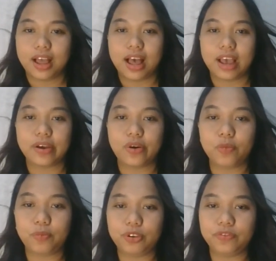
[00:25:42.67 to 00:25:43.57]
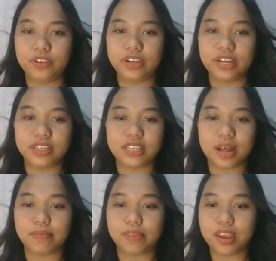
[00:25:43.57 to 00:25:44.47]
I hope you've learned
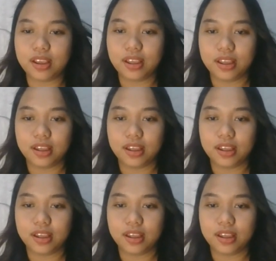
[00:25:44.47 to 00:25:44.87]
something